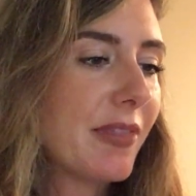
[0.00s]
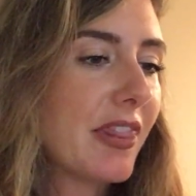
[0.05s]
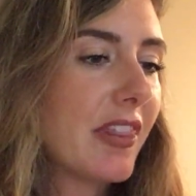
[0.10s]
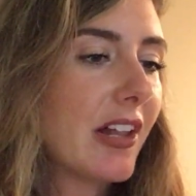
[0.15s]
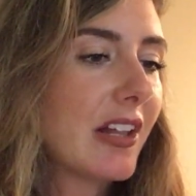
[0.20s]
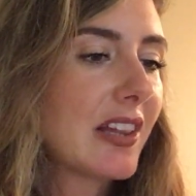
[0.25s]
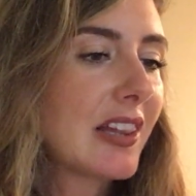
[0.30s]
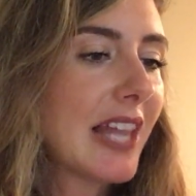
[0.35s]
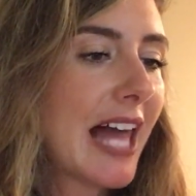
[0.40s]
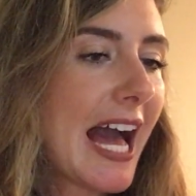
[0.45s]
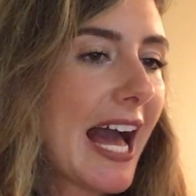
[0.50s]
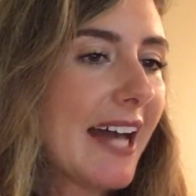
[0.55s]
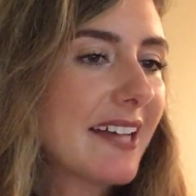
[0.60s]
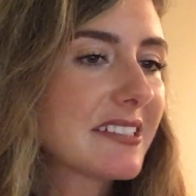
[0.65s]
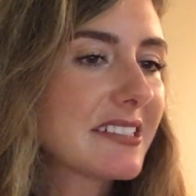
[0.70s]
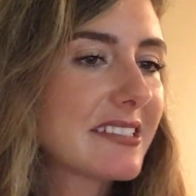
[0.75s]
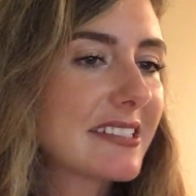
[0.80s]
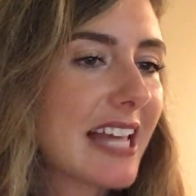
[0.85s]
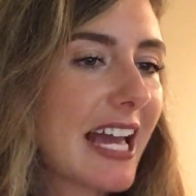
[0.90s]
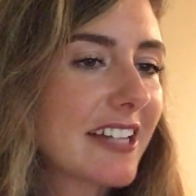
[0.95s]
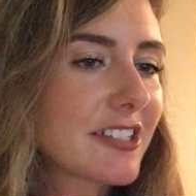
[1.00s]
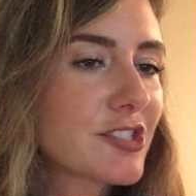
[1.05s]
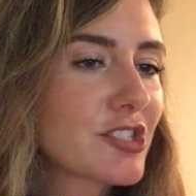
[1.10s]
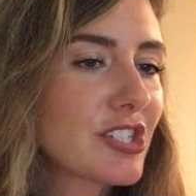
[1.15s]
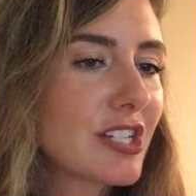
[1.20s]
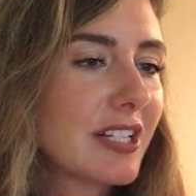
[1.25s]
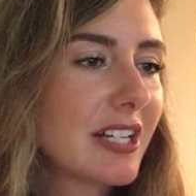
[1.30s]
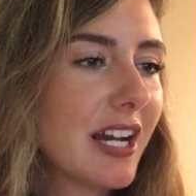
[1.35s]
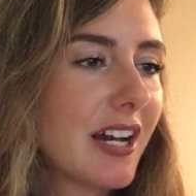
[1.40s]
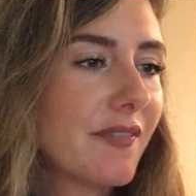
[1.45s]
The last
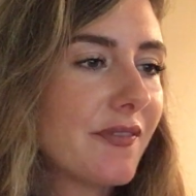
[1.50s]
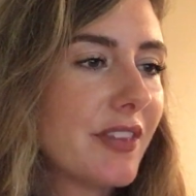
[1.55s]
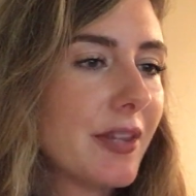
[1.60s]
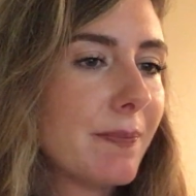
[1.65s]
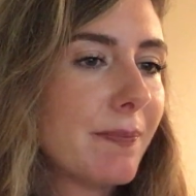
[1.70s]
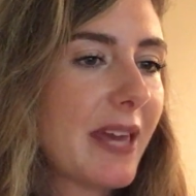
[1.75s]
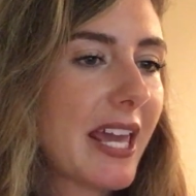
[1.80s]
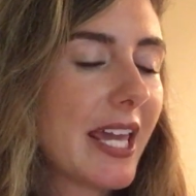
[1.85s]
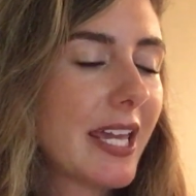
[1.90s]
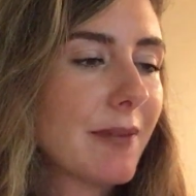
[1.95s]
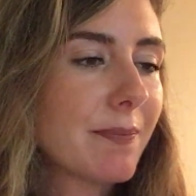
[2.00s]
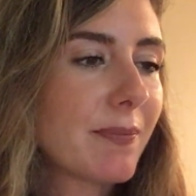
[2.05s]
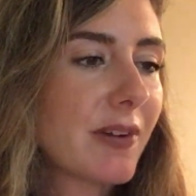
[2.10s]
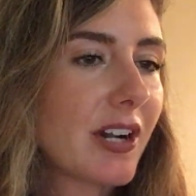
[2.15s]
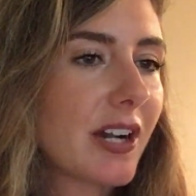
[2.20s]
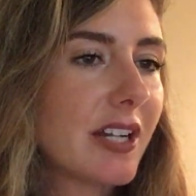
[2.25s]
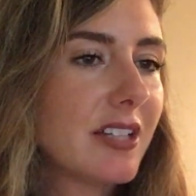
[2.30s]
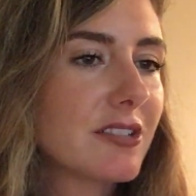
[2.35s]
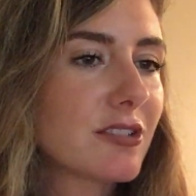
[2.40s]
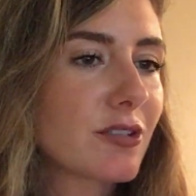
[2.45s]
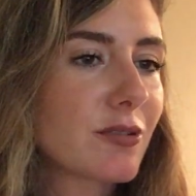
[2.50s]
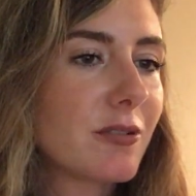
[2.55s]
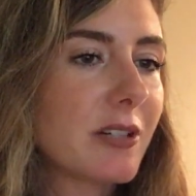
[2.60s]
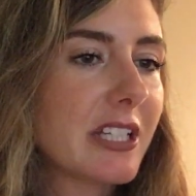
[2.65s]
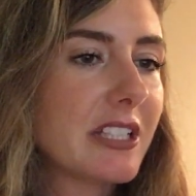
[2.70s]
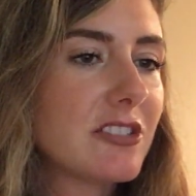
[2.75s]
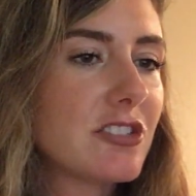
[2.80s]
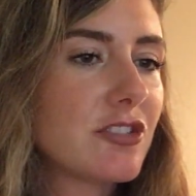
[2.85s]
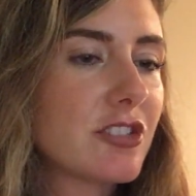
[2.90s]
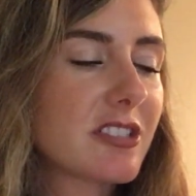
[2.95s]
section of the paper is
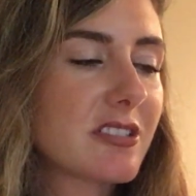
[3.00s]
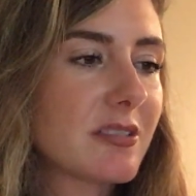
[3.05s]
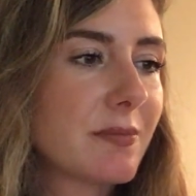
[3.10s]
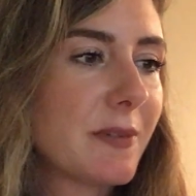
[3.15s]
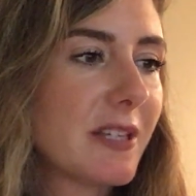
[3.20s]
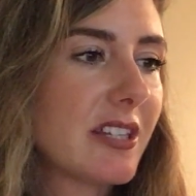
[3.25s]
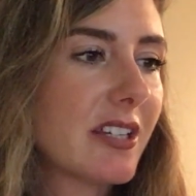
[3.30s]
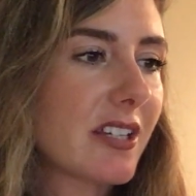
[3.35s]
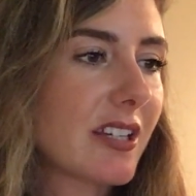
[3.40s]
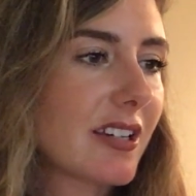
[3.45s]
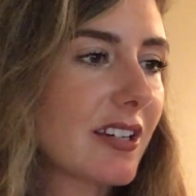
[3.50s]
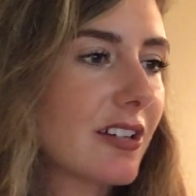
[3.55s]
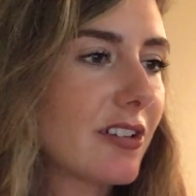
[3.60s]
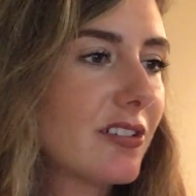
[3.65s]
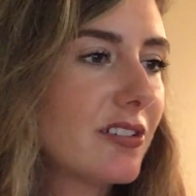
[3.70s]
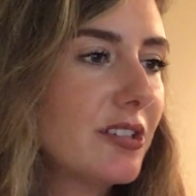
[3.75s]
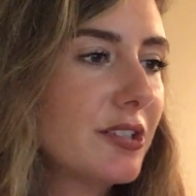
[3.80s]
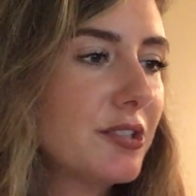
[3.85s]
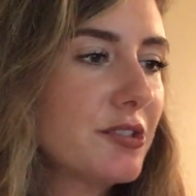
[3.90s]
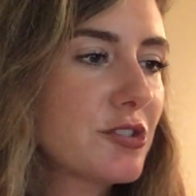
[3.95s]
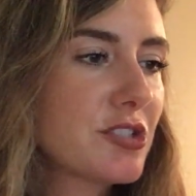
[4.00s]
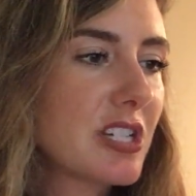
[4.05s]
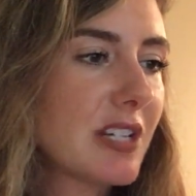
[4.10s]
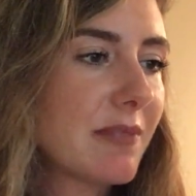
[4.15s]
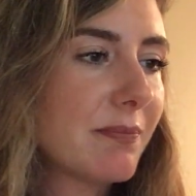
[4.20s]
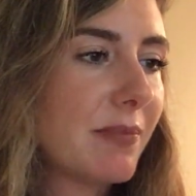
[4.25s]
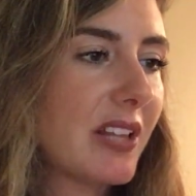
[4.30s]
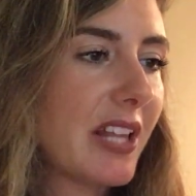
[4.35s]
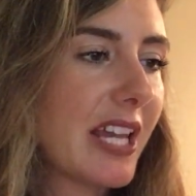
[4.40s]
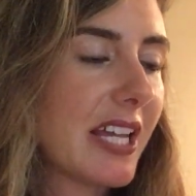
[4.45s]
going to just be the
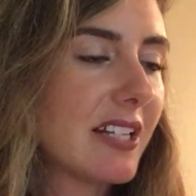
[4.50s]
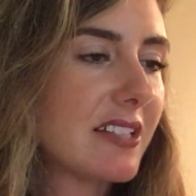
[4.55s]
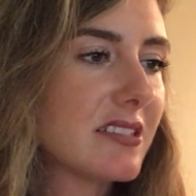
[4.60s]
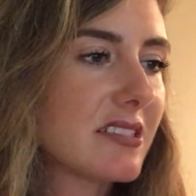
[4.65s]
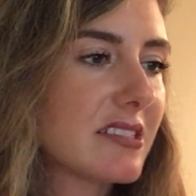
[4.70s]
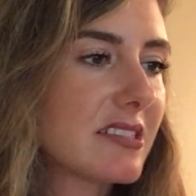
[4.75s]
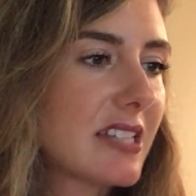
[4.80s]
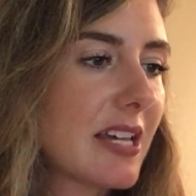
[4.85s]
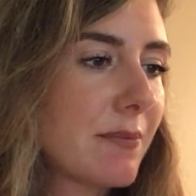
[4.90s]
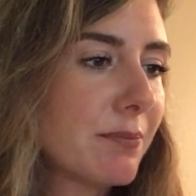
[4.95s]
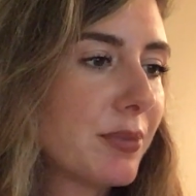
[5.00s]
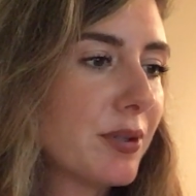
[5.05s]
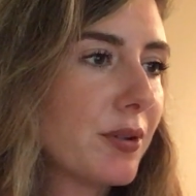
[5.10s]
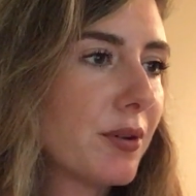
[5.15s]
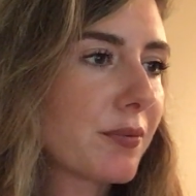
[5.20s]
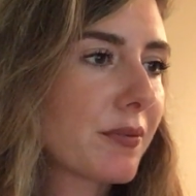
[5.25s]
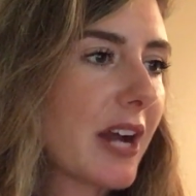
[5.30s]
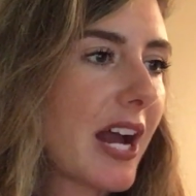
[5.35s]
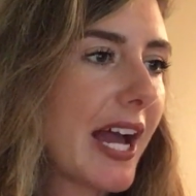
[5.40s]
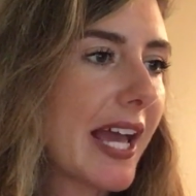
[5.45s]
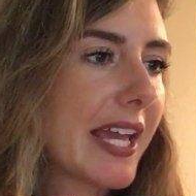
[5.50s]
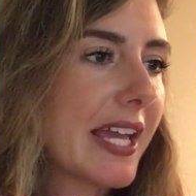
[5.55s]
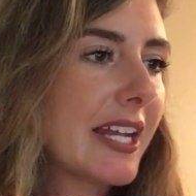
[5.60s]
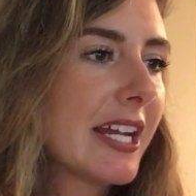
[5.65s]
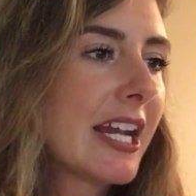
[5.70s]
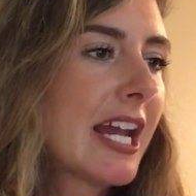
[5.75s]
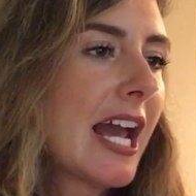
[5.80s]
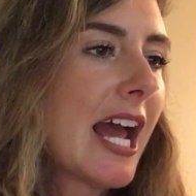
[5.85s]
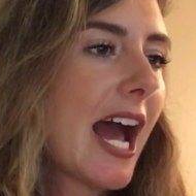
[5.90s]
conclusion, plain and simple, right?